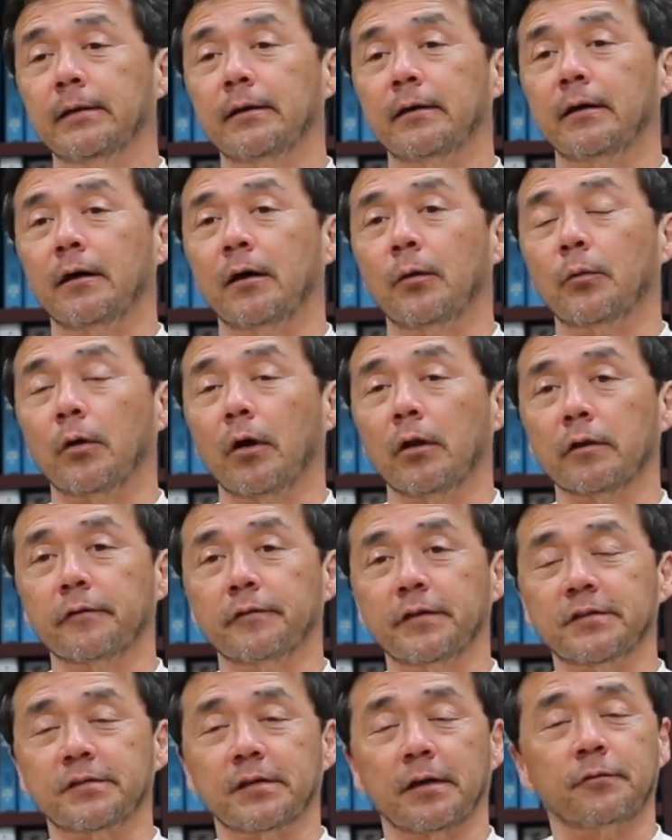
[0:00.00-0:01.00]
All of
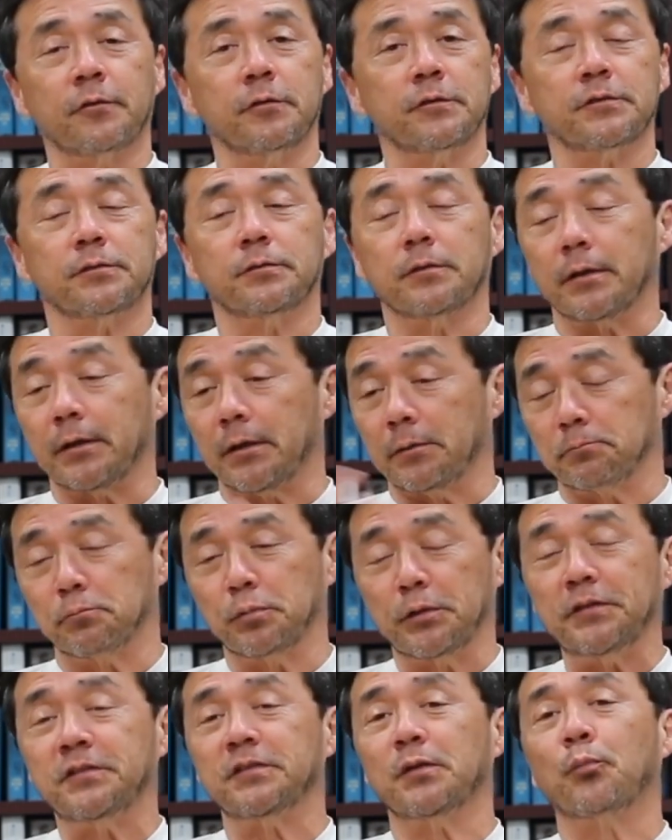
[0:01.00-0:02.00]
these efforts,
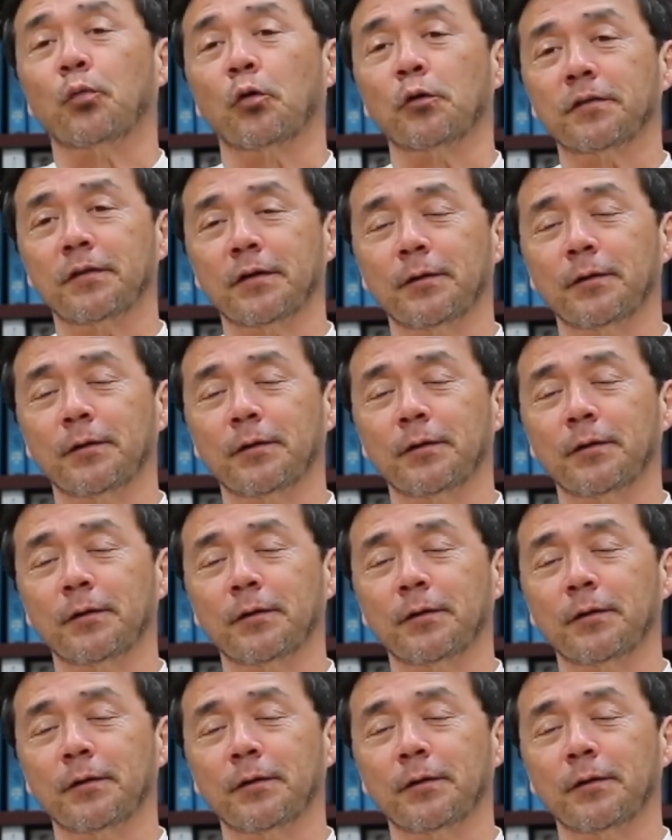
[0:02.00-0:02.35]
please support